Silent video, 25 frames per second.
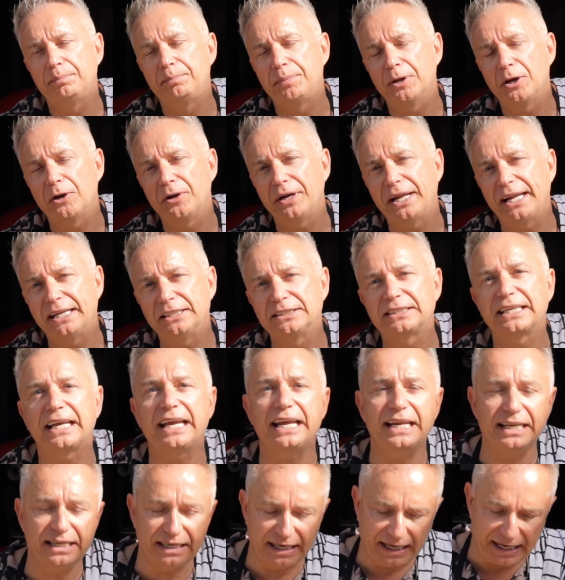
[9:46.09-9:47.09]
burnt ends
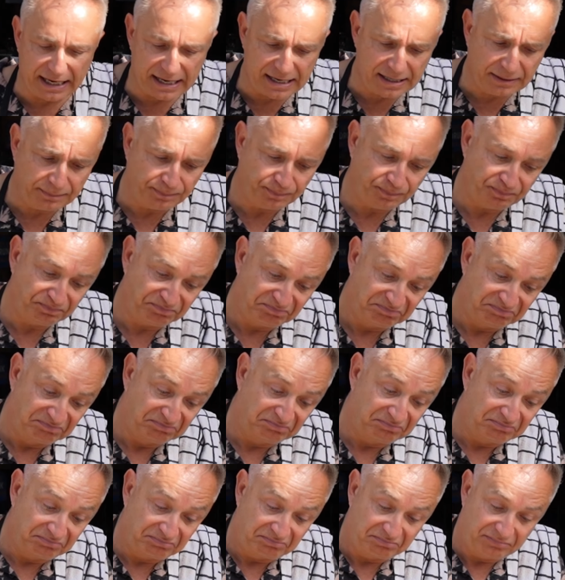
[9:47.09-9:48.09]
in there
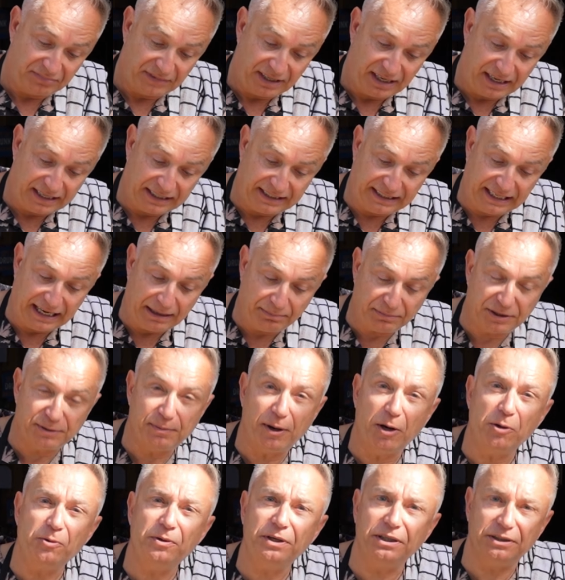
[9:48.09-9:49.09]
and get them
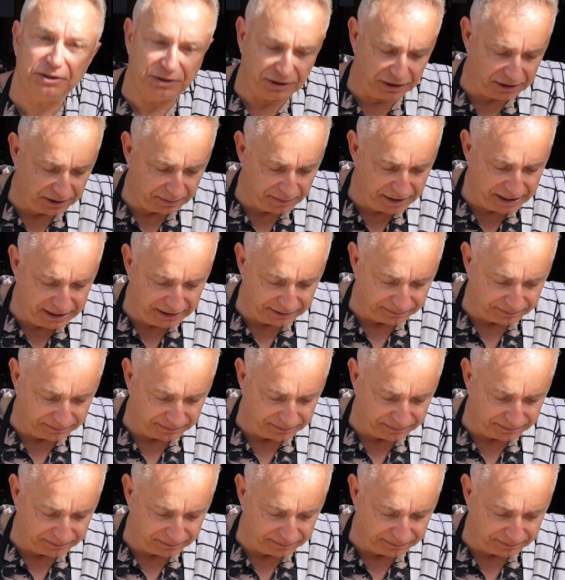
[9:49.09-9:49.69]
smoking. Do you know what I